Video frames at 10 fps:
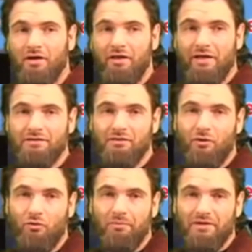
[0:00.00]
And that's the
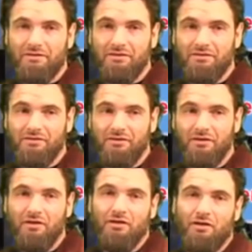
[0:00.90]
whole message
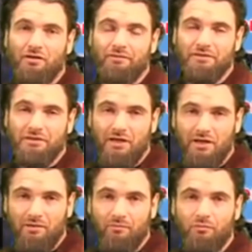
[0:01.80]
of
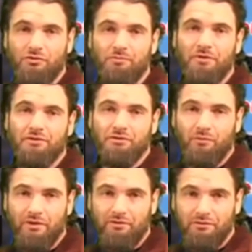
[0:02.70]
Islam, which means
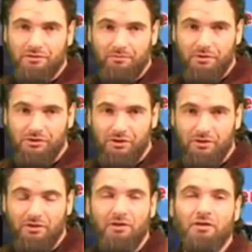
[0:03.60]
surrender and
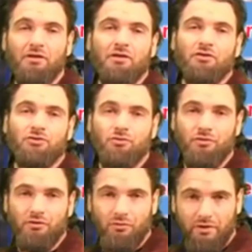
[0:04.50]
submission to the
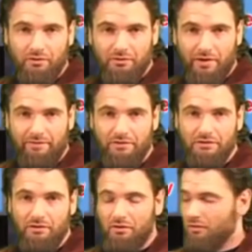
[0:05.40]
creator of the heavens
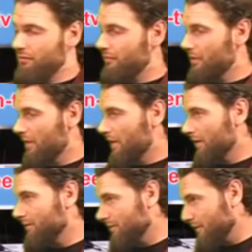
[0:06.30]
and the earth. I'd
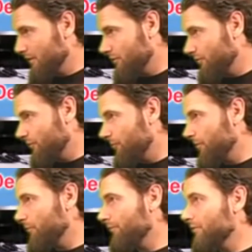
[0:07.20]
like to thank you for being
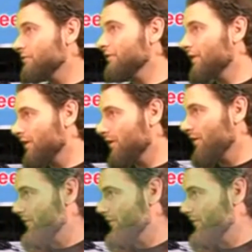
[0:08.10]
with us again on the